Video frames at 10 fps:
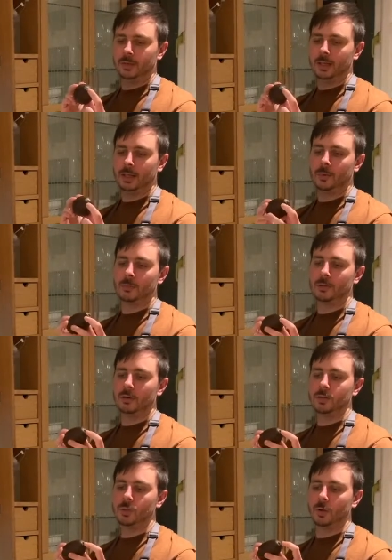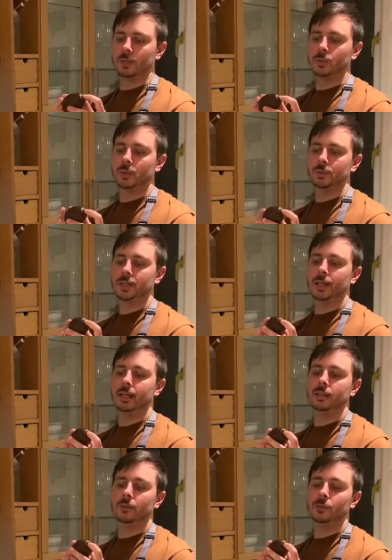here where the branch was, where it was connected. If